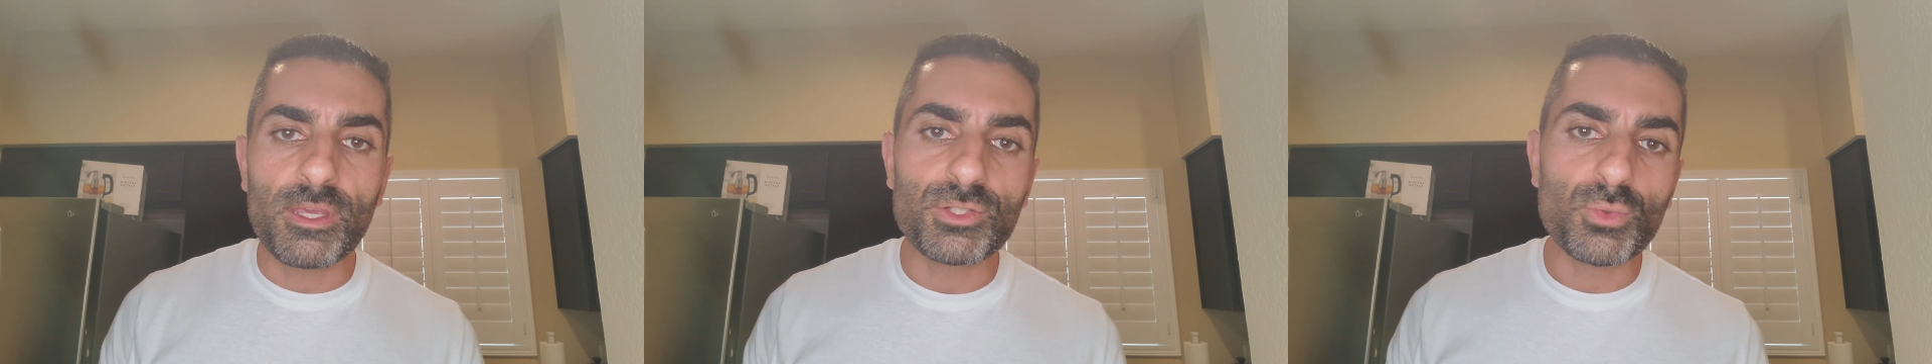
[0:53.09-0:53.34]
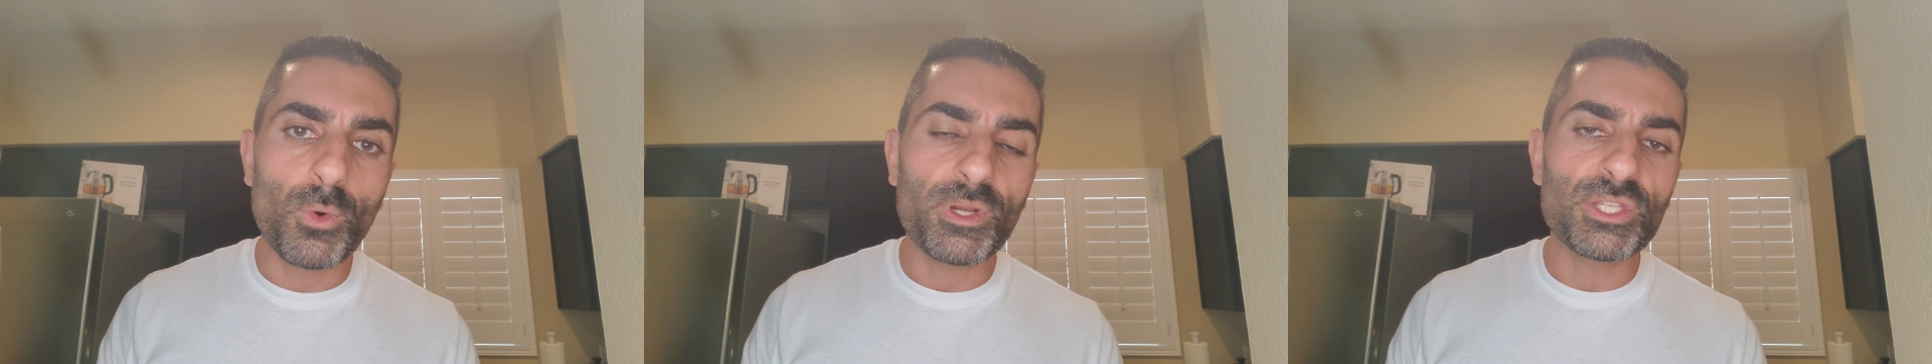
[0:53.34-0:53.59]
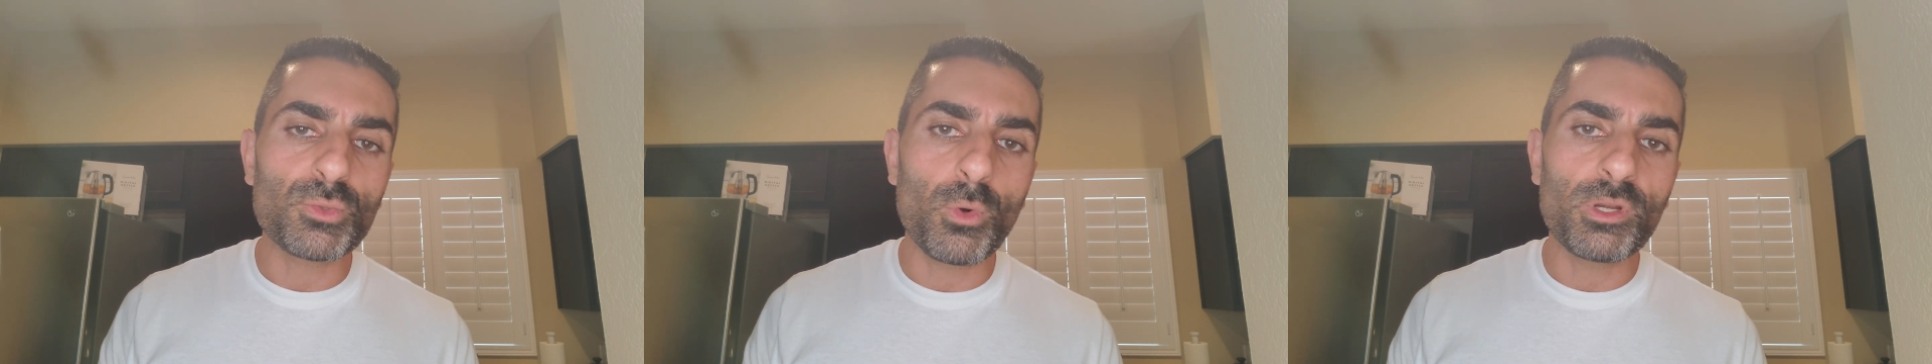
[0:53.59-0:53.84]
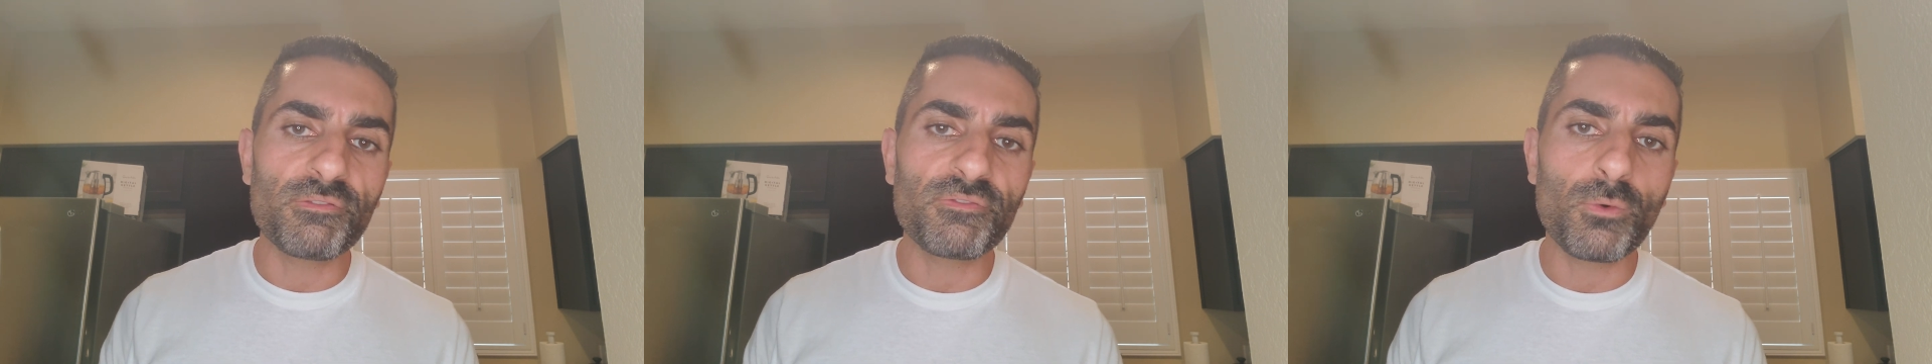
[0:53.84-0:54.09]
In
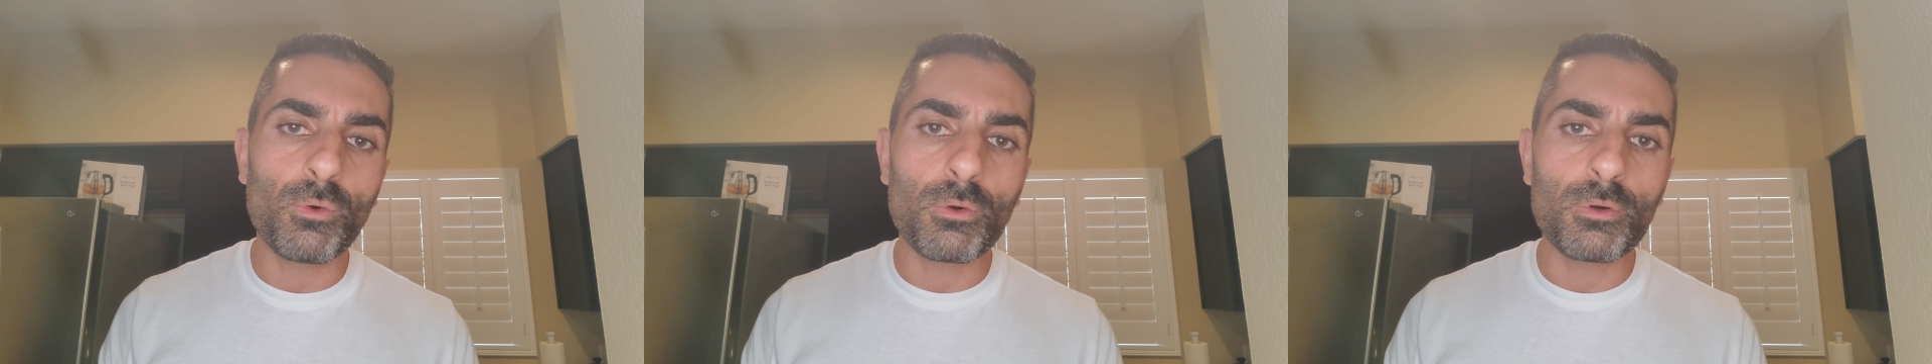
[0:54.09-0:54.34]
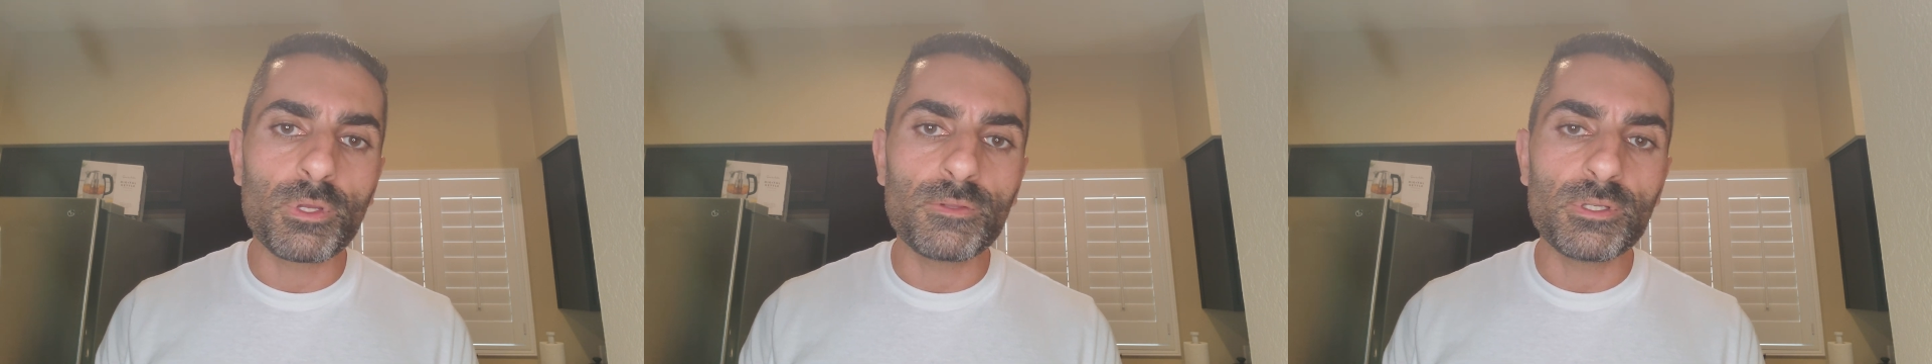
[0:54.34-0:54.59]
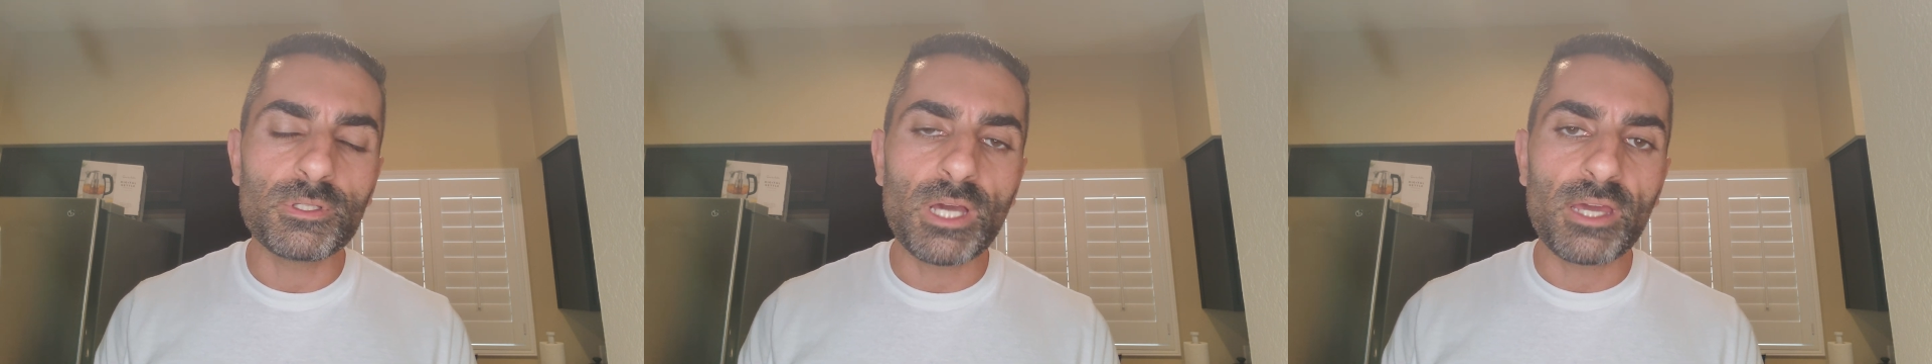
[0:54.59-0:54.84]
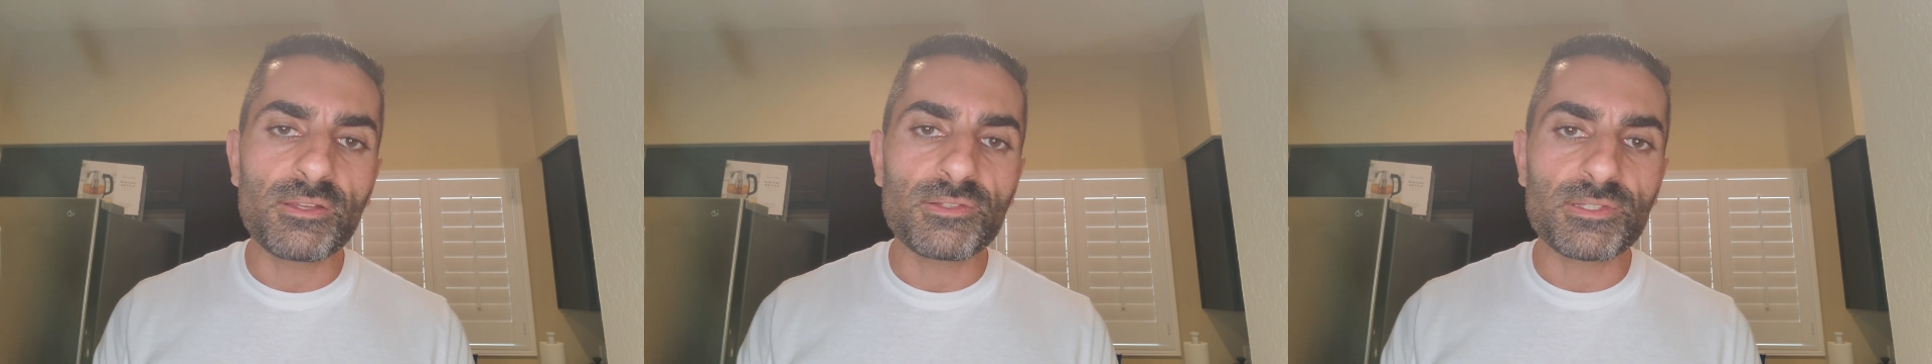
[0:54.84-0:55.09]
2024 in the
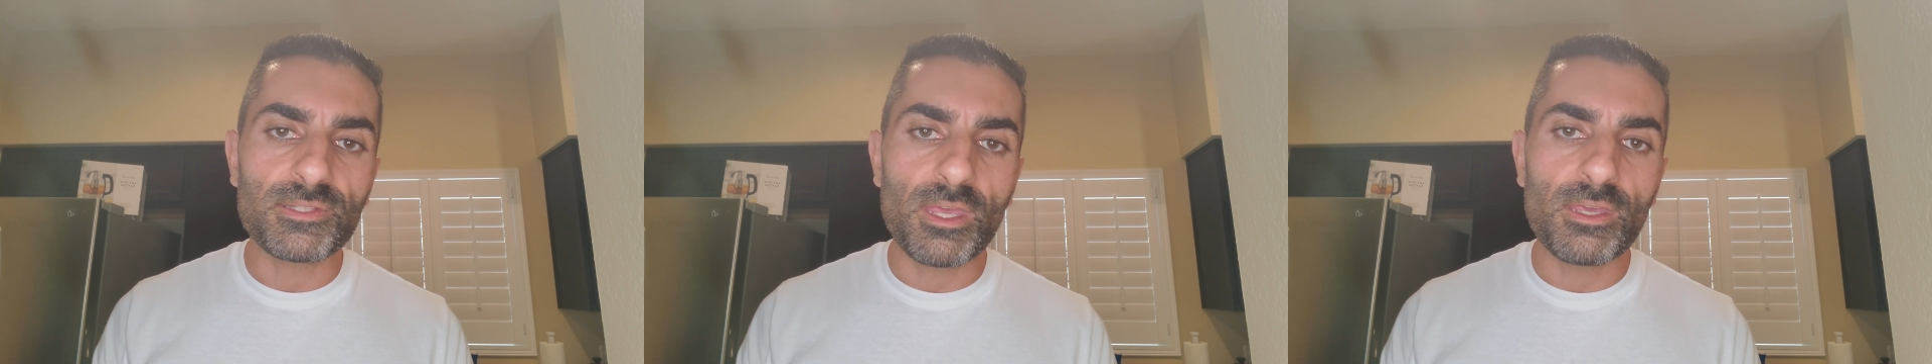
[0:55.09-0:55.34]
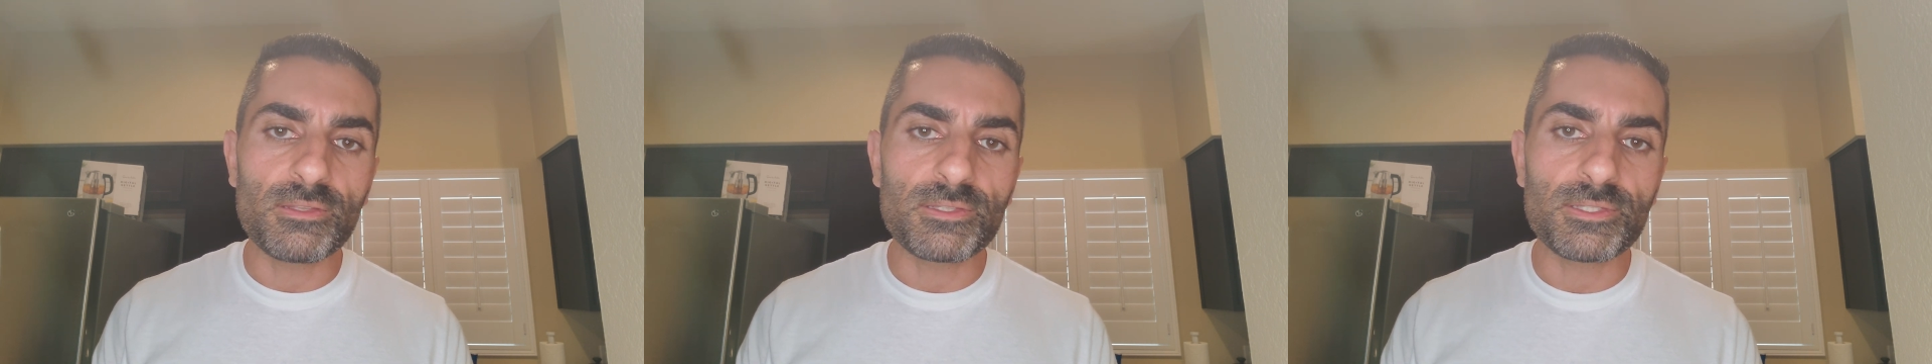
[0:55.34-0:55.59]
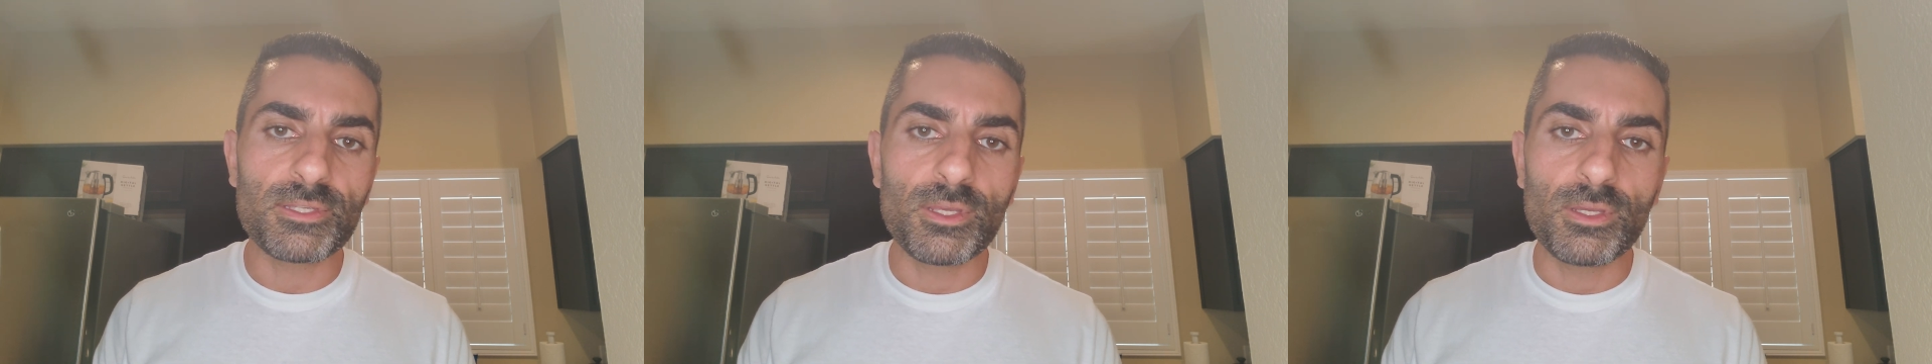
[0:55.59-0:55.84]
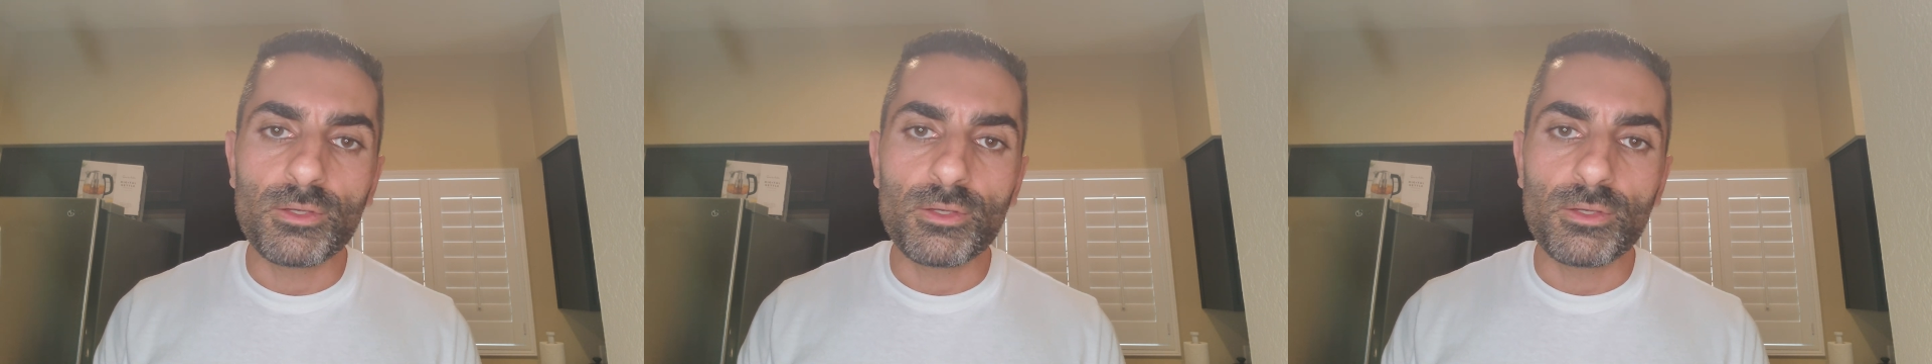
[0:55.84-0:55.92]
United States,